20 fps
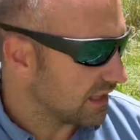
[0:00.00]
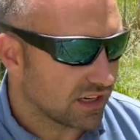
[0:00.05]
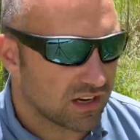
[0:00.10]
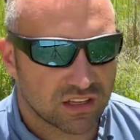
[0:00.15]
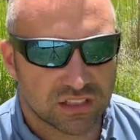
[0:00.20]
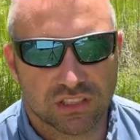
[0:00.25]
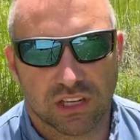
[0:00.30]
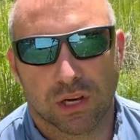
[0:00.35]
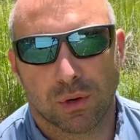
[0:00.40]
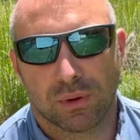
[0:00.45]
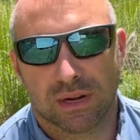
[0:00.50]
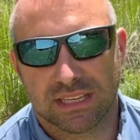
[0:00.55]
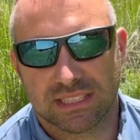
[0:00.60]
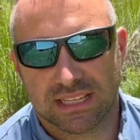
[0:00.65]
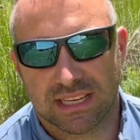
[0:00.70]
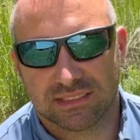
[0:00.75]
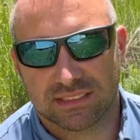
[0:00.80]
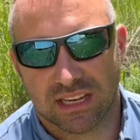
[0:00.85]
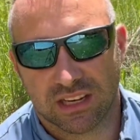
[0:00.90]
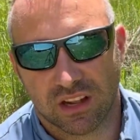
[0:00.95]
I'll show you what it
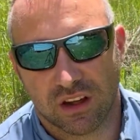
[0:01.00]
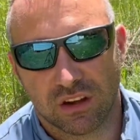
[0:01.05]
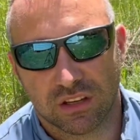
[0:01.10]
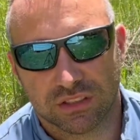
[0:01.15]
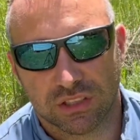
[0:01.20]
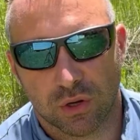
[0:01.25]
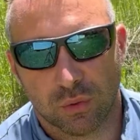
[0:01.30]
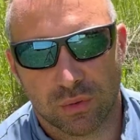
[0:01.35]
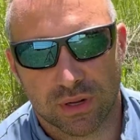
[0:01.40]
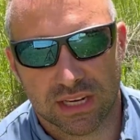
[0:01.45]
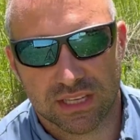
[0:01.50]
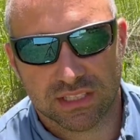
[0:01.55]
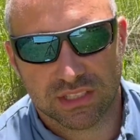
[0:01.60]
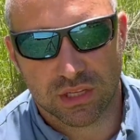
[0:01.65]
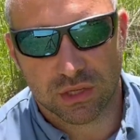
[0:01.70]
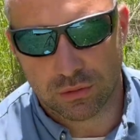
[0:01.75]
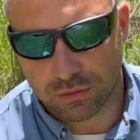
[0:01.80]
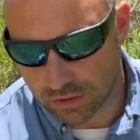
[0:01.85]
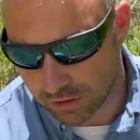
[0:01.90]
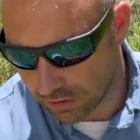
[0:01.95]
sounds like also when it's
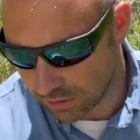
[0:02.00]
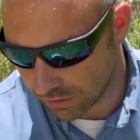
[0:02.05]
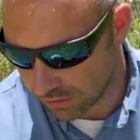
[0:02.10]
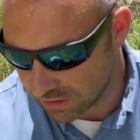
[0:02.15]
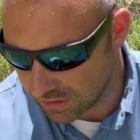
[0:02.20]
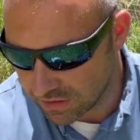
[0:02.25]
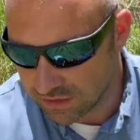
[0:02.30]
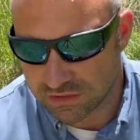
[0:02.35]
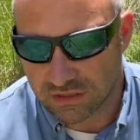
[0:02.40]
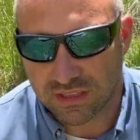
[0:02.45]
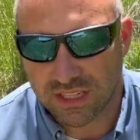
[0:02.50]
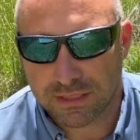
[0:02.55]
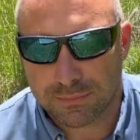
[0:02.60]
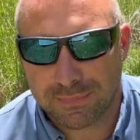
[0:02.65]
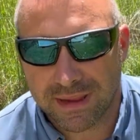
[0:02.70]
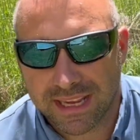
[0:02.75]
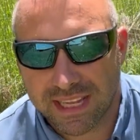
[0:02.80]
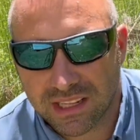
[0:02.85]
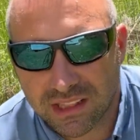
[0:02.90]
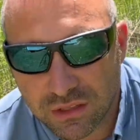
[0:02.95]
too long. So let's
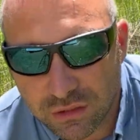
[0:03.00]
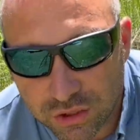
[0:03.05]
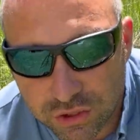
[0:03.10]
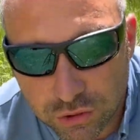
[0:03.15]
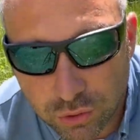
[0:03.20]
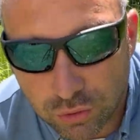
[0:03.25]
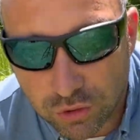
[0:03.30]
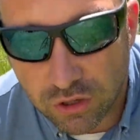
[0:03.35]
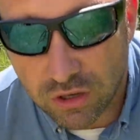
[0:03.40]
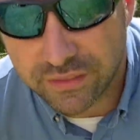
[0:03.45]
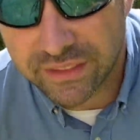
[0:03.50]
make it a little shorter on